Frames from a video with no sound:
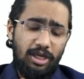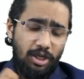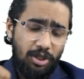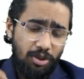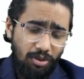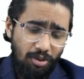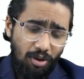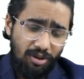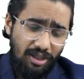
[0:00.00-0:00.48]

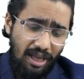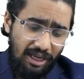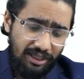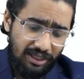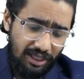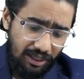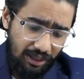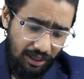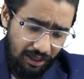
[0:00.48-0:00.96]
You know that
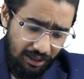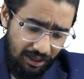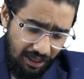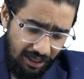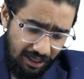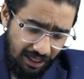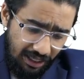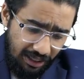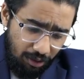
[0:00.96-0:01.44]
thing, the
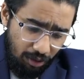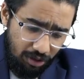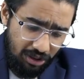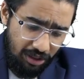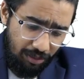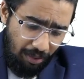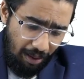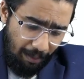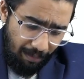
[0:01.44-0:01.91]
NEET
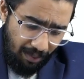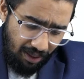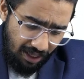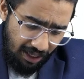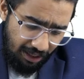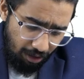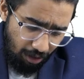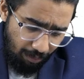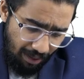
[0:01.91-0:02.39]
question paper,
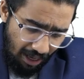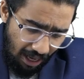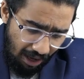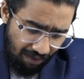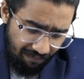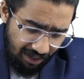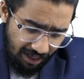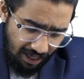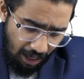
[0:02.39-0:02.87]
it will be
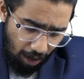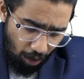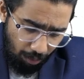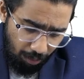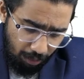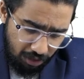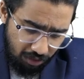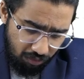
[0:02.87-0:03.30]
having almost